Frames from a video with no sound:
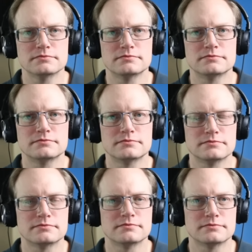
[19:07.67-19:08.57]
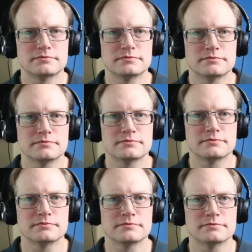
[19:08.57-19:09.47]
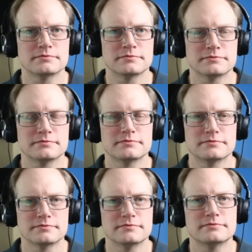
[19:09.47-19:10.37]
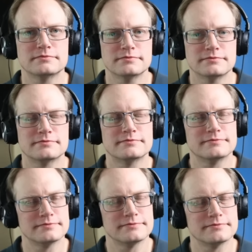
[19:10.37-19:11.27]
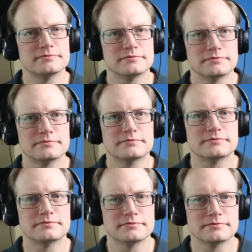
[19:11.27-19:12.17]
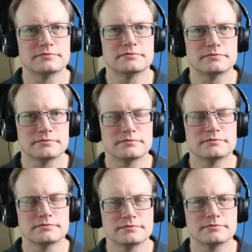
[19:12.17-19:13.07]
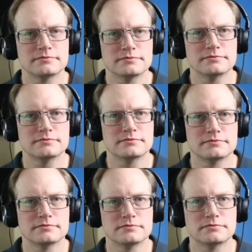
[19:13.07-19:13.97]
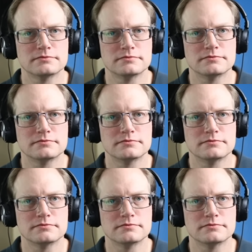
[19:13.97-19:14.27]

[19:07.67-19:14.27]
(silent)